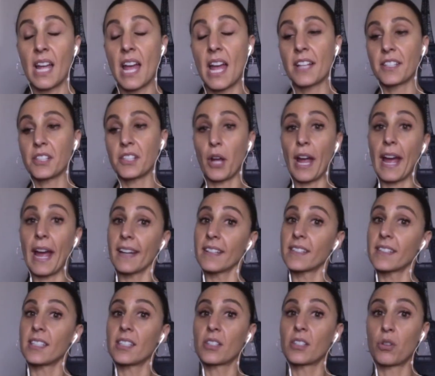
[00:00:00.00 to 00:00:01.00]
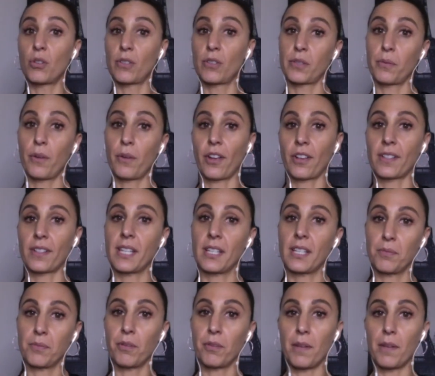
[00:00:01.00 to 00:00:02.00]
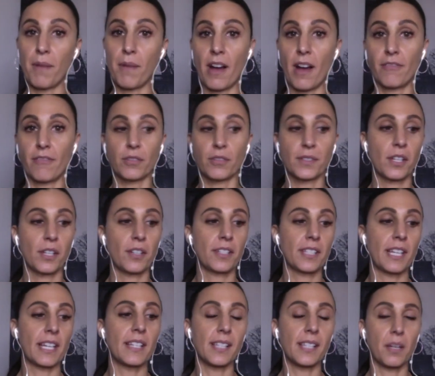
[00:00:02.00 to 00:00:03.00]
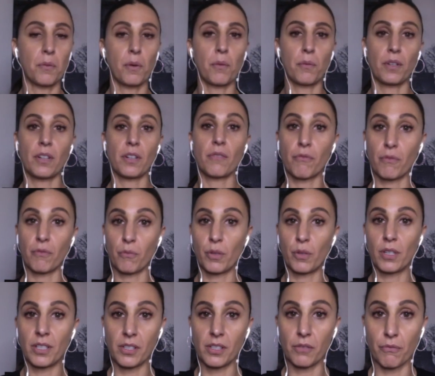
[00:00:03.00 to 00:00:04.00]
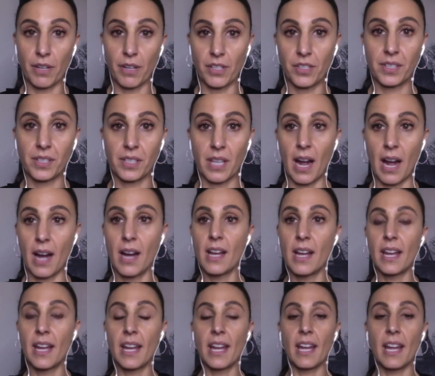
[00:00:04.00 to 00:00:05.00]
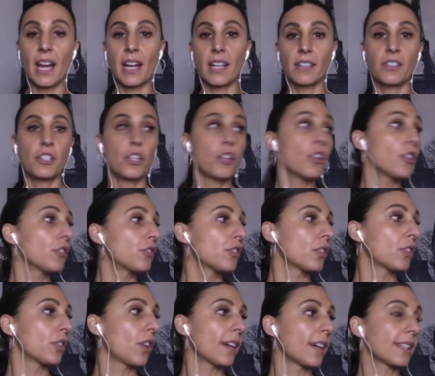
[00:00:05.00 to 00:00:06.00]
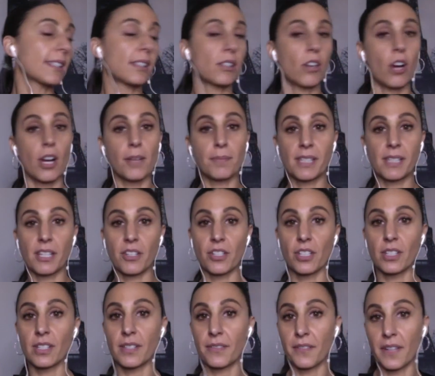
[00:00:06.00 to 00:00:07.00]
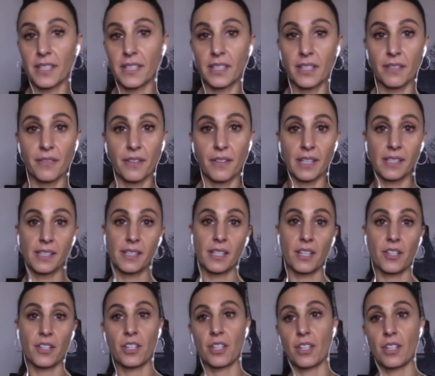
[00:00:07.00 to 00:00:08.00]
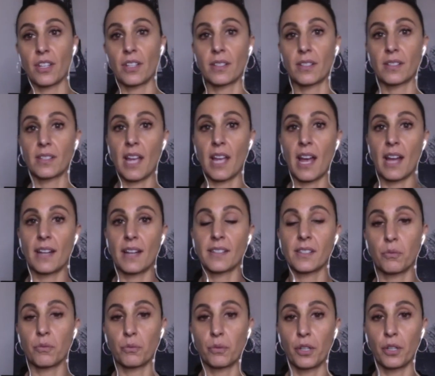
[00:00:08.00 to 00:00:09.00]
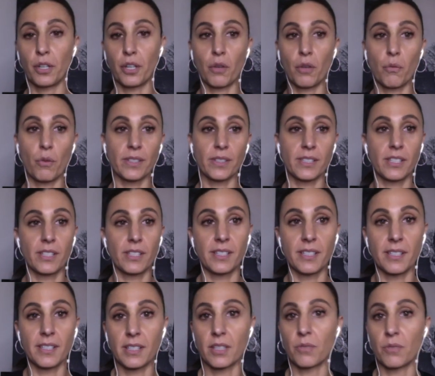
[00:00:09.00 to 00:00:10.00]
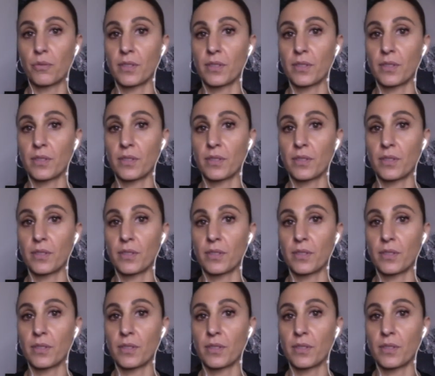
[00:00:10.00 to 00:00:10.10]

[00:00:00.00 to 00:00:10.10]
So how does this course work? Because that's pretty powerful. So say someone wanted to register. Do you do like Skype sessions, face-to-face sessions? How does it work? What's your system?